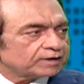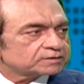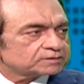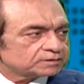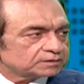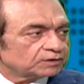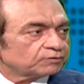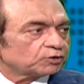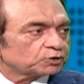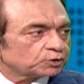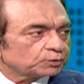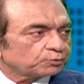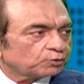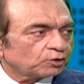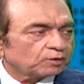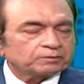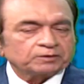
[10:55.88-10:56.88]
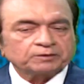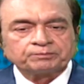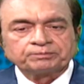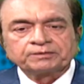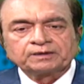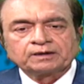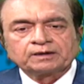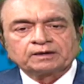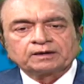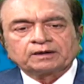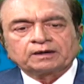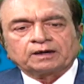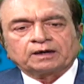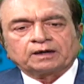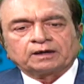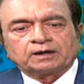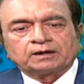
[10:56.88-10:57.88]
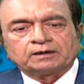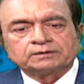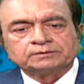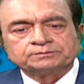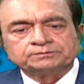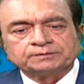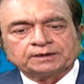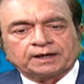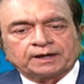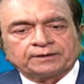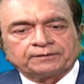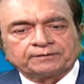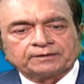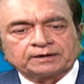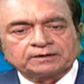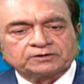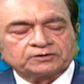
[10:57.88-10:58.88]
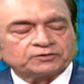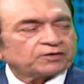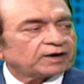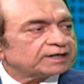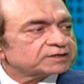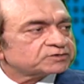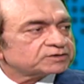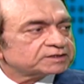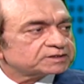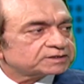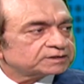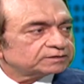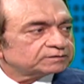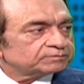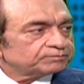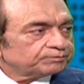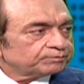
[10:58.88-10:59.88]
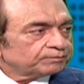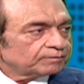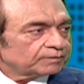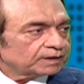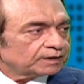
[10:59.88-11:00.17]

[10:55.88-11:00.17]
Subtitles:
face the water problem. In the dry season,